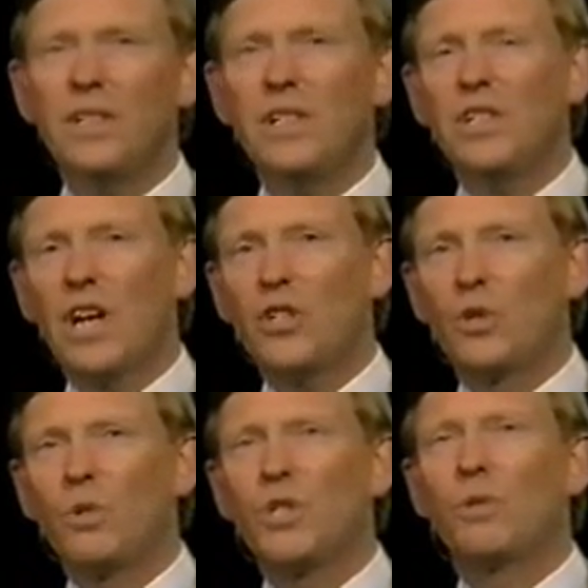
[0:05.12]
his
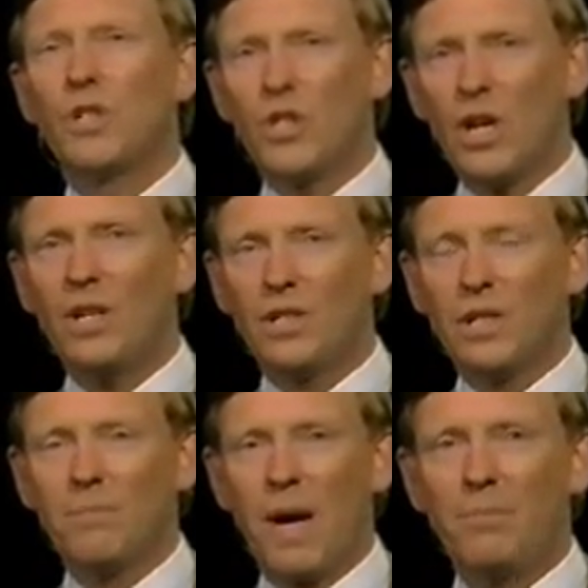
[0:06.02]
intention was to return to
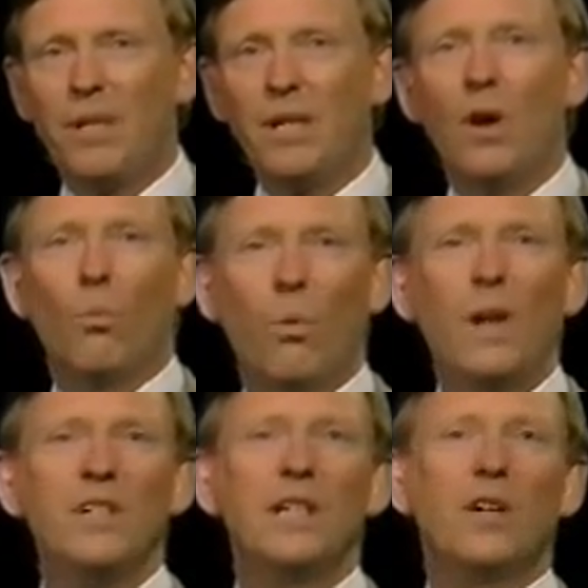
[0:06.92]
Zimbabwe
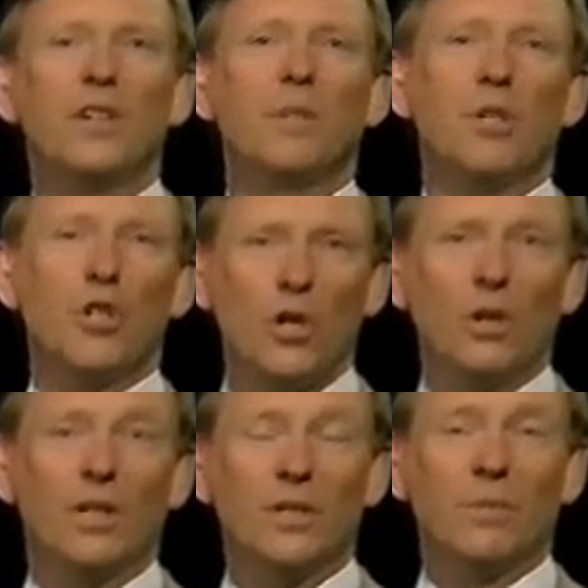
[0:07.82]
once he'd got some
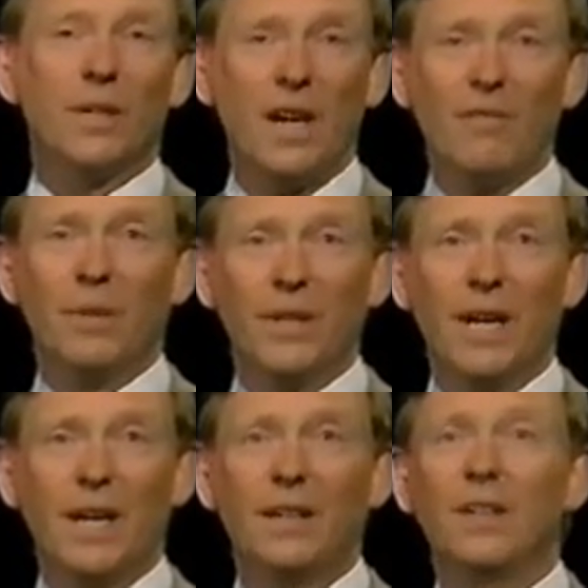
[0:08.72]
assurance from the government
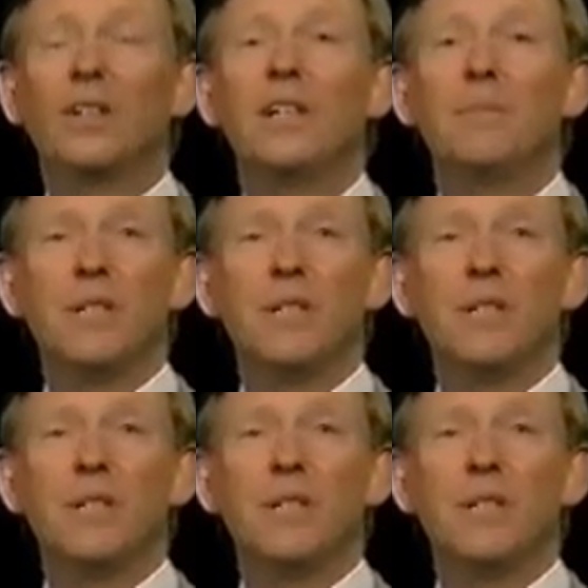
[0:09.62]
there that he'd be